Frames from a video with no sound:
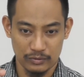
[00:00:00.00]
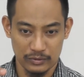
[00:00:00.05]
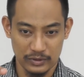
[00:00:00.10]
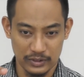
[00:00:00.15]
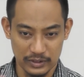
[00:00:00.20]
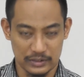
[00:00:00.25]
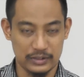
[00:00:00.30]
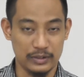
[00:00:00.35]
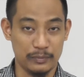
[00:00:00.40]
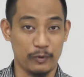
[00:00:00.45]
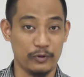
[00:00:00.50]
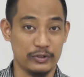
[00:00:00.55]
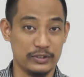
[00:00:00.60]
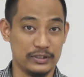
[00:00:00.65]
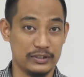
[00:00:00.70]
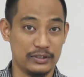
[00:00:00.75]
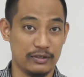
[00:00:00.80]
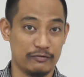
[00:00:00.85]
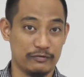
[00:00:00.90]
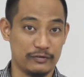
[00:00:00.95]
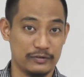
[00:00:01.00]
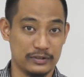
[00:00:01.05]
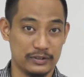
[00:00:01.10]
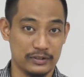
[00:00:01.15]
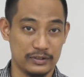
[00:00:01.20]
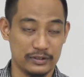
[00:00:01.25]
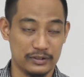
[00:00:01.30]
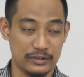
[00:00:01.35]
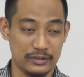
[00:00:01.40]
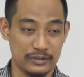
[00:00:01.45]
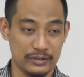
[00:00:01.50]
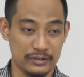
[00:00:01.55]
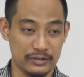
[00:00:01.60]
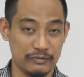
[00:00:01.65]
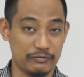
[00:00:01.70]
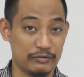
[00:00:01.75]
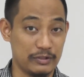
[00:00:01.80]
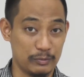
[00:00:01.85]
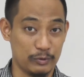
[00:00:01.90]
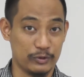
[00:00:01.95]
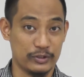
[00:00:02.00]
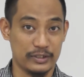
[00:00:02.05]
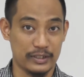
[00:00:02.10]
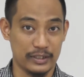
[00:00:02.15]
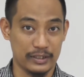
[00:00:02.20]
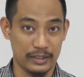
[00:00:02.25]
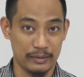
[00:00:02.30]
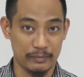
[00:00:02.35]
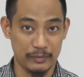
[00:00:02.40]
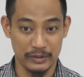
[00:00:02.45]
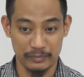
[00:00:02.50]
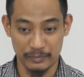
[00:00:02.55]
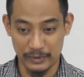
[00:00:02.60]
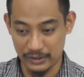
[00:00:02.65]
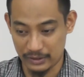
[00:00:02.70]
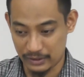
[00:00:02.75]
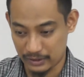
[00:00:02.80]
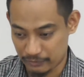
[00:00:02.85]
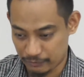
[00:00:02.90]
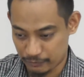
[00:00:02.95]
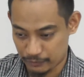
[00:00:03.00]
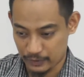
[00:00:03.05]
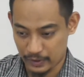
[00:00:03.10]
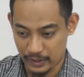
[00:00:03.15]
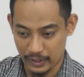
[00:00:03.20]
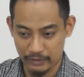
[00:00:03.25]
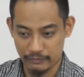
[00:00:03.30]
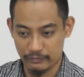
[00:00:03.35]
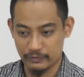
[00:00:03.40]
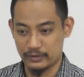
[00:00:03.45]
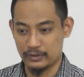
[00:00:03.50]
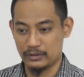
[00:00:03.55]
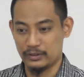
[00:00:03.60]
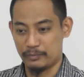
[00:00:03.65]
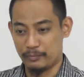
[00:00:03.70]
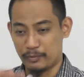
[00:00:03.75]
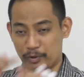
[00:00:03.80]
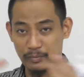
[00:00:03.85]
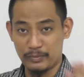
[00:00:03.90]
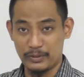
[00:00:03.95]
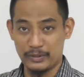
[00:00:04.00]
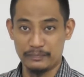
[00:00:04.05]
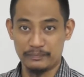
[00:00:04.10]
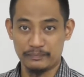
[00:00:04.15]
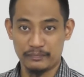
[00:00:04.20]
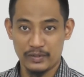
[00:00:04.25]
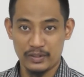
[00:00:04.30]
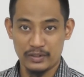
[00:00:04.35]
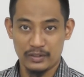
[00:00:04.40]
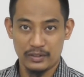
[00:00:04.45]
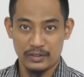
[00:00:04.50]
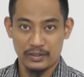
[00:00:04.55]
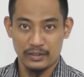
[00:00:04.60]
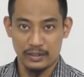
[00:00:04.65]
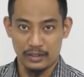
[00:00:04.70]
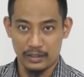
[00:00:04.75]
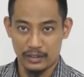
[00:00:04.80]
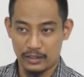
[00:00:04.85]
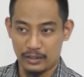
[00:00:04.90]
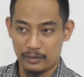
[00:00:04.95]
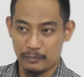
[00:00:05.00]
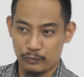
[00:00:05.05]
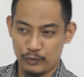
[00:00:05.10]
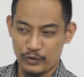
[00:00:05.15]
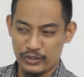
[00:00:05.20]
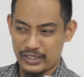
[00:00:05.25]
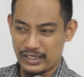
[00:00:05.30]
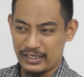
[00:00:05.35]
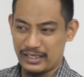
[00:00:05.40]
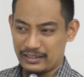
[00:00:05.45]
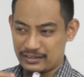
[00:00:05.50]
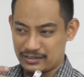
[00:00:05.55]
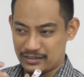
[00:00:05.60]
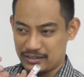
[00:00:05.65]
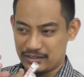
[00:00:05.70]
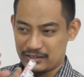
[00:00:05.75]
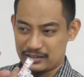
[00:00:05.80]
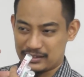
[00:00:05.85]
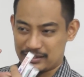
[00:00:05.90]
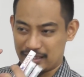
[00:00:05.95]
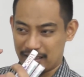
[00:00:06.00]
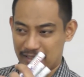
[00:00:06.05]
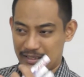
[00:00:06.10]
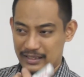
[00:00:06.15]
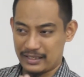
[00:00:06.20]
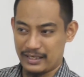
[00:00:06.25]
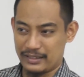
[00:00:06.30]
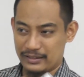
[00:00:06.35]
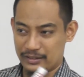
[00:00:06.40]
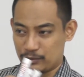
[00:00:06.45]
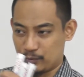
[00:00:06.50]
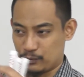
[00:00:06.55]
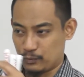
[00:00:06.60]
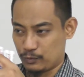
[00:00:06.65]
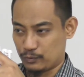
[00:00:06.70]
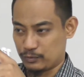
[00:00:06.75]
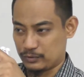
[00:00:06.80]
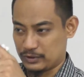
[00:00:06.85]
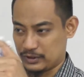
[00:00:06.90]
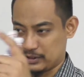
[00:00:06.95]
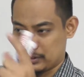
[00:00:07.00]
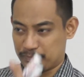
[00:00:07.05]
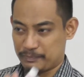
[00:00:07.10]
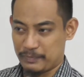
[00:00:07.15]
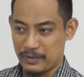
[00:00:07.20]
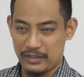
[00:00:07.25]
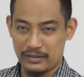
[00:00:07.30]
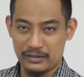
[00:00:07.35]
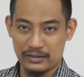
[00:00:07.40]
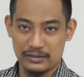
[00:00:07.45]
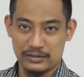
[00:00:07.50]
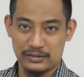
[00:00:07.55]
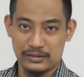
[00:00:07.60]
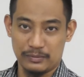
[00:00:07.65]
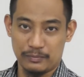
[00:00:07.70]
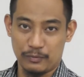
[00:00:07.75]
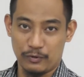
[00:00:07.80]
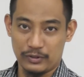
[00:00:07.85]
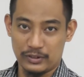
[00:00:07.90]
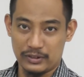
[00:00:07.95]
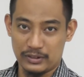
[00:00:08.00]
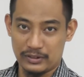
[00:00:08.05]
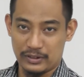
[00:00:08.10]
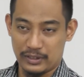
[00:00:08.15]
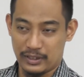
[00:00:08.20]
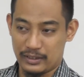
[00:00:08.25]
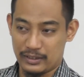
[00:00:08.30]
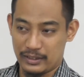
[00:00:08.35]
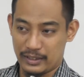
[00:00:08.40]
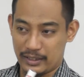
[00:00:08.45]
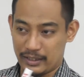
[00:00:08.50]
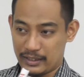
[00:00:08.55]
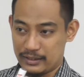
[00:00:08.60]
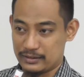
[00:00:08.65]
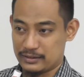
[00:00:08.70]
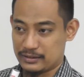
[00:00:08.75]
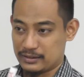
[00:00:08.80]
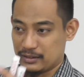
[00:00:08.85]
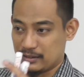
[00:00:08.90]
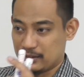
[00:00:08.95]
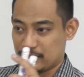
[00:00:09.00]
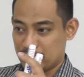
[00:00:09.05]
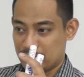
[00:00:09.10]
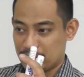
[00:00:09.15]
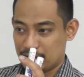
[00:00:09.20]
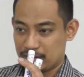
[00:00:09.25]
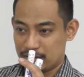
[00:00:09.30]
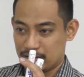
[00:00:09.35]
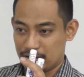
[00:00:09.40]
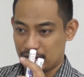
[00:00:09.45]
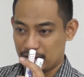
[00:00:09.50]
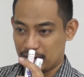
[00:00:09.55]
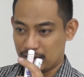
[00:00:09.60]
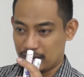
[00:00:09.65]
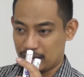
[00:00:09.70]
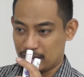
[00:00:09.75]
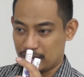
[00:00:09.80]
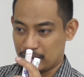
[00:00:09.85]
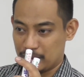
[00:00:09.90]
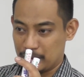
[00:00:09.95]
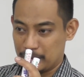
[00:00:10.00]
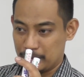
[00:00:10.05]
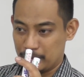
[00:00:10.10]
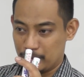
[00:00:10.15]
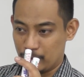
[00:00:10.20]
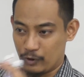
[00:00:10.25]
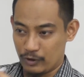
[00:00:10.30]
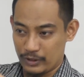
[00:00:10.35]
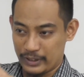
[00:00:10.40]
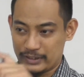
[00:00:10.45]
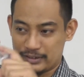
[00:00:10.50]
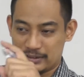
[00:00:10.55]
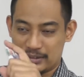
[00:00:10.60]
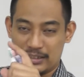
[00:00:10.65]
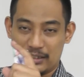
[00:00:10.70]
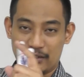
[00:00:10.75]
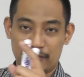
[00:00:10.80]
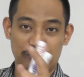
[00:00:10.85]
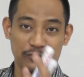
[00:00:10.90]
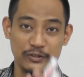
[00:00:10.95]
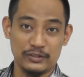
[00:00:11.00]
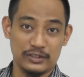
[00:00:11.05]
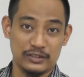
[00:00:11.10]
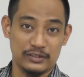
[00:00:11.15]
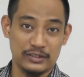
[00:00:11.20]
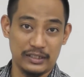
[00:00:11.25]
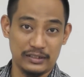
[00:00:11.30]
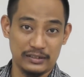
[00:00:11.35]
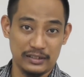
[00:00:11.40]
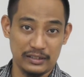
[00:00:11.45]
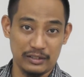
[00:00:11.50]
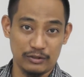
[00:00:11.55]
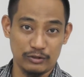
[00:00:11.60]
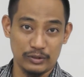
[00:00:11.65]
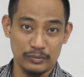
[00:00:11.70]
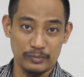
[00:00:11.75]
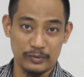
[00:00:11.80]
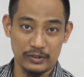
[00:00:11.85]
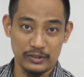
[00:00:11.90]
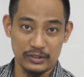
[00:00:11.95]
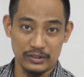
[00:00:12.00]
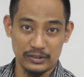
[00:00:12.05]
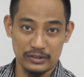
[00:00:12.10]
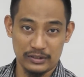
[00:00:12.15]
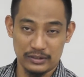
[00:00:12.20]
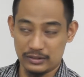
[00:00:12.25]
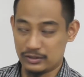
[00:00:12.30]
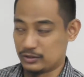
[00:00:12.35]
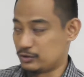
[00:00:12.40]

is the body of the free body diagram, right? Meaning if we have a problem, we can actually select this part is the body, and hence all external forces acting on the body, it